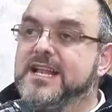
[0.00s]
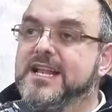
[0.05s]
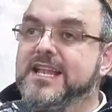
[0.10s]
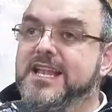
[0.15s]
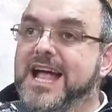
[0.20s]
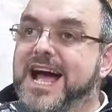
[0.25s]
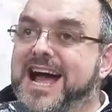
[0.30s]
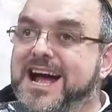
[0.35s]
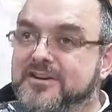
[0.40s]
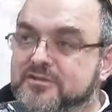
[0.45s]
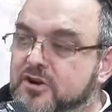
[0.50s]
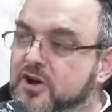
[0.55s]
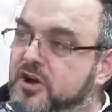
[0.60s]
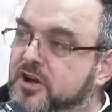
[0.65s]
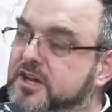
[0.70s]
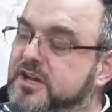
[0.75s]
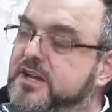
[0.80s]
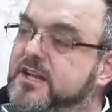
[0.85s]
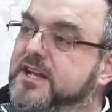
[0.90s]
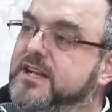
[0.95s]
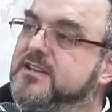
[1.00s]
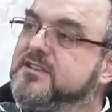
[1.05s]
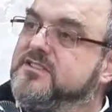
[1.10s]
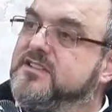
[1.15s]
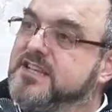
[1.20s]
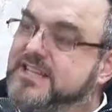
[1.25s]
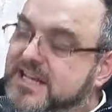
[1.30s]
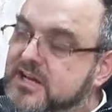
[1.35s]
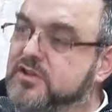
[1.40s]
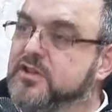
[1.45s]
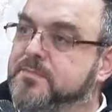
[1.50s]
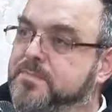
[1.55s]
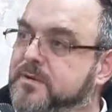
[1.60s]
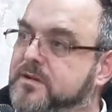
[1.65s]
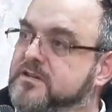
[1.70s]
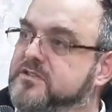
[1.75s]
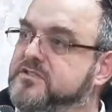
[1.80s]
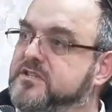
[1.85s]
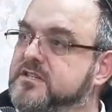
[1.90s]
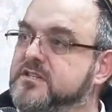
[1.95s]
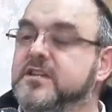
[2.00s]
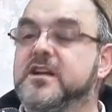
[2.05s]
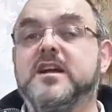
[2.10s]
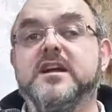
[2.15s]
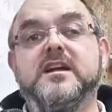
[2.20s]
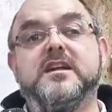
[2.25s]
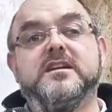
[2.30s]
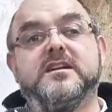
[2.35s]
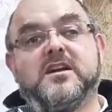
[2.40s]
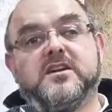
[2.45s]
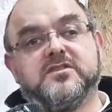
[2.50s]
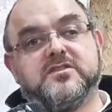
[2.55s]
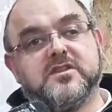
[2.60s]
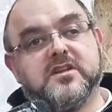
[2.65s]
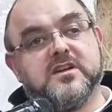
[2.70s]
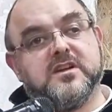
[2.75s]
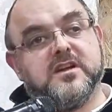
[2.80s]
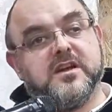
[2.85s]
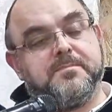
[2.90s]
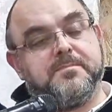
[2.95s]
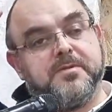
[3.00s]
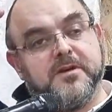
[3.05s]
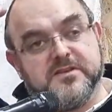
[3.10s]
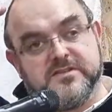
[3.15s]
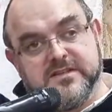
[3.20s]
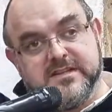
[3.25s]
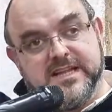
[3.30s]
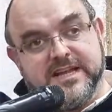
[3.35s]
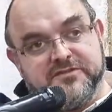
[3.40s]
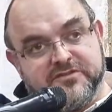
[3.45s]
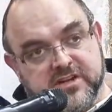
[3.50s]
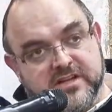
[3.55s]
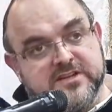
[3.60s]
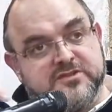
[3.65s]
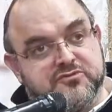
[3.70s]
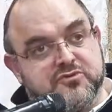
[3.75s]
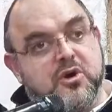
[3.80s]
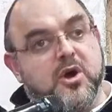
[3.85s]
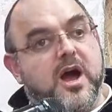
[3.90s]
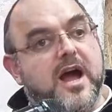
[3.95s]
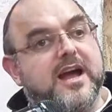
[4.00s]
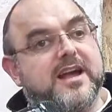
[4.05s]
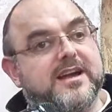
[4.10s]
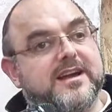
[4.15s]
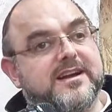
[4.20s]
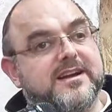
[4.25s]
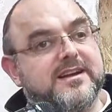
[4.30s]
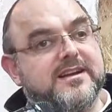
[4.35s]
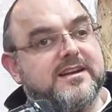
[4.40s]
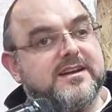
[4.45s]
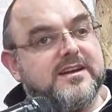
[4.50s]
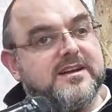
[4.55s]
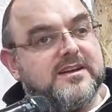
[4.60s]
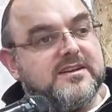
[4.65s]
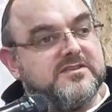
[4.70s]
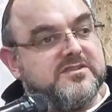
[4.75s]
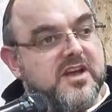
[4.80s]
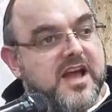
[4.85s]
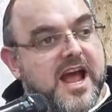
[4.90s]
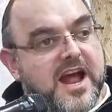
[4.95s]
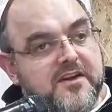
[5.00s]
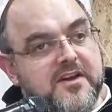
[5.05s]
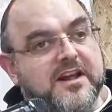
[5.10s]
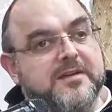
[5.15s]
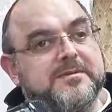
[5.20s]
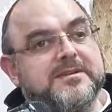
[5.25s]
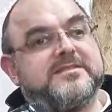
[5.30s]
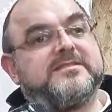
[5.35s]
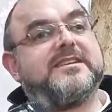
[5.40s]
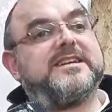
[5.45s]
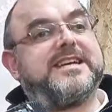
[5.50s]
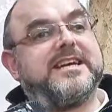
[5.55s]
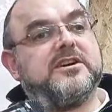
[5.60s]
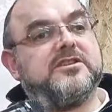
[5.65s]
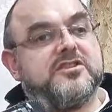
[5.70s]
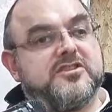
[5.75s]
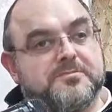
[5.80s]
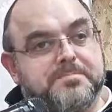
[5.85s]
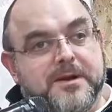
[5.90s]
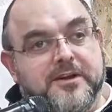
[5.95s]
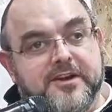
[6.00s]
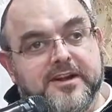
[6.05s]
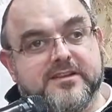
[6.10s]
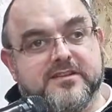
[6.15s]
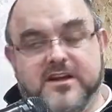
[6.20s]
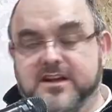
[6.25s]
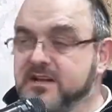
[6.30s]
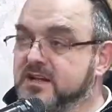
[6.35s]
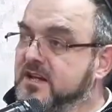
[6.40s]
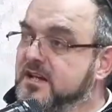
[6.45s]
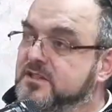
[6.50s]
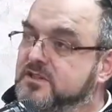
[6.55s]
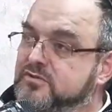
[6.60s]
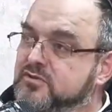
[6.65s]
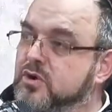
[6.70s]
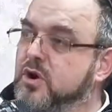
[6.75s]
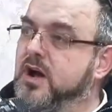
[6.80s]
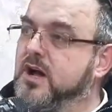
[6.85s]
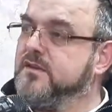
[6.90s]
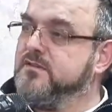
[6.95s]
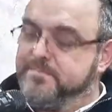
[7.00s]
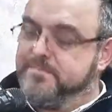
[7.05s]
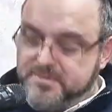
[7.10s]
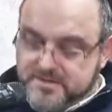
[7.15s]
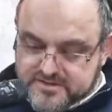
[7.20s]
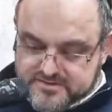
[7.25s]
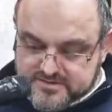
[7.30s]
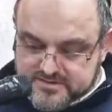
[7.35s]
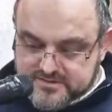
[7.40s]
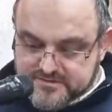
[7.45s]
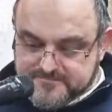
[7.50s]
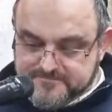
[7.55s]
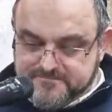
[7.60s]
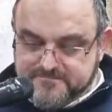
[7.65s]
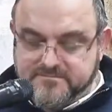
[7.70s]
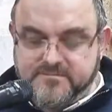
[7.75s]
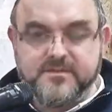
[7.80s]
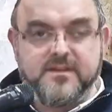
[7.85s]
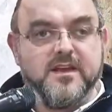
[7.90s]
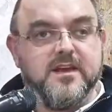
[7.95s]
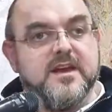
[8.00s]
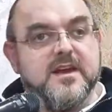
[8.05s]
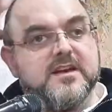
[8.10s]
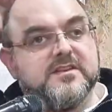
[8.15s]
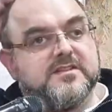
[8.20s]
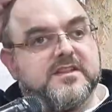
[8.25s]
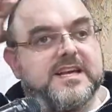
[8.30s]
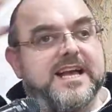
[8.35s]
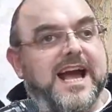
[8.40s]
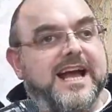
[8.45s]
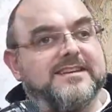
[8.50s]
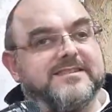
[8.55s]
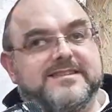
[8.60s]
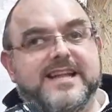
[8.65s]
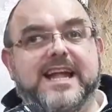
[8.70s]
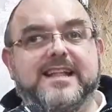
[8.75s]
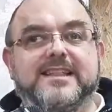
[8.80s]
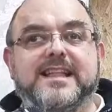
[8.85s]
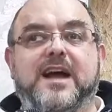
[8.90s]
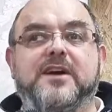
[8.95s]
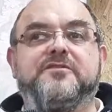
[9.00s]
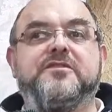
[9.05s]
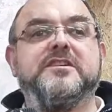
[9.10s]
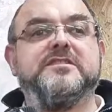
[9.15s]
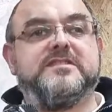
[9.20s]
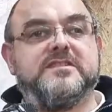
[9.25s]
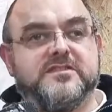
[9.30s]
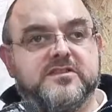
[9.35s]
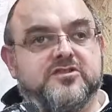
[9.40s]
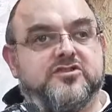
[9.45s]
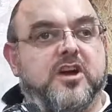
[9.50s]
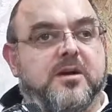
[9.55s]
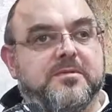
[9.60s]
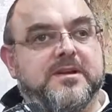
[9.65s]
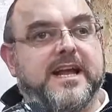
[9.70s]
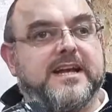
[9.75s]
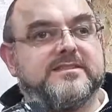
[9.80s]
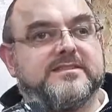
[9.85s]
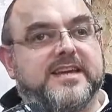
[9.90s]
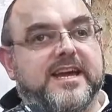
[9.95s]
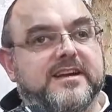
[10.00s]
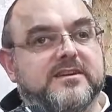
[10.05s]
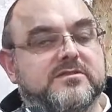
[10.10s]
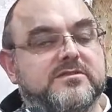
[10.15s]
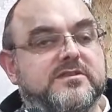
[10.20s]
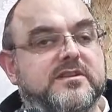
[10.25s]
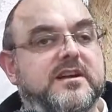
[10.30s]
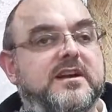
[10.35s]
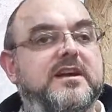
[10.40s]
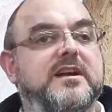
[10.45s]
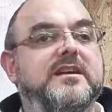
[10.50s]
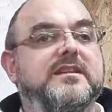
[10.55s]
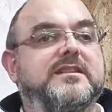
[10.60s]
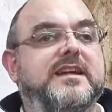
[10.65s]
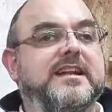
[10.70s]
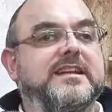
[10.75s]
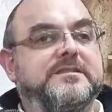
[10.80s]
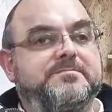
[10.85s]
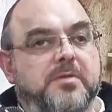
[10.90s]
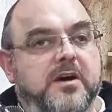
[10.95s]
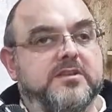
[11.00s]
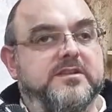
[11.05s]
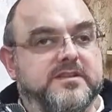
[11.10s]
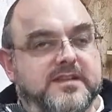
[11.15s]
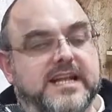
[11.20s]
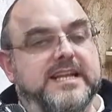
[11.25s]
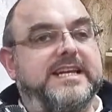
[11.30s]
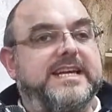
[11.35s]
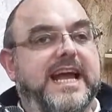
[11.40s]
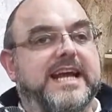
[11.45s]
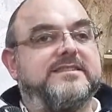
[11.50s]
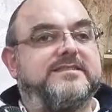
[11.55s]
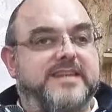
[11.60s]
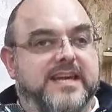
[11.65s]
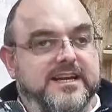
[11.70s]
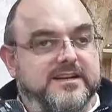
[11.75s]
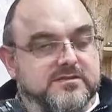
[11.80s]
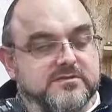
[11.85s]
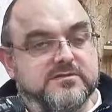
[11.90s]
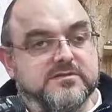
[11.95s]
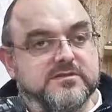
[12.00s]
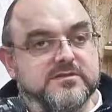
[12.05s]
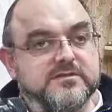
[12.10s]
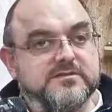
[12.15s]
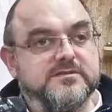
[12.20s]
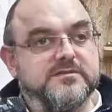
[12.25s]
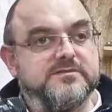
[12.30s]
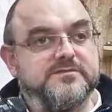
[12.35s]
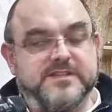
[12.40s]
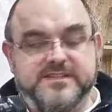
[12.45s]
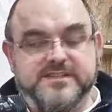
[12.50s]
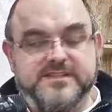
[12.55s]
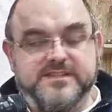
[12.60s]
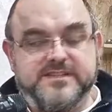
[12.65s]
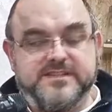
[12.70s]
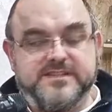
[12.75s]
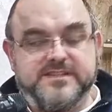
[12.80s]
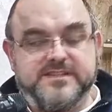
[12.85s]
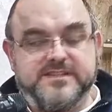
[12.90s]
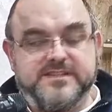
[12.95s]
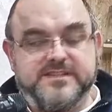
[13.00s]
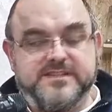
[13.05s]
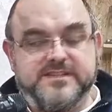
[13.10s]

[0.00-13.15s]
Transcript: Laharoig is to kill the person, because a person lives on his ruach. So hereg means to kill the spirit, the ruach of the person. So the guy's dead now. First his neshama gets killed, then his body, then he gets killed physically.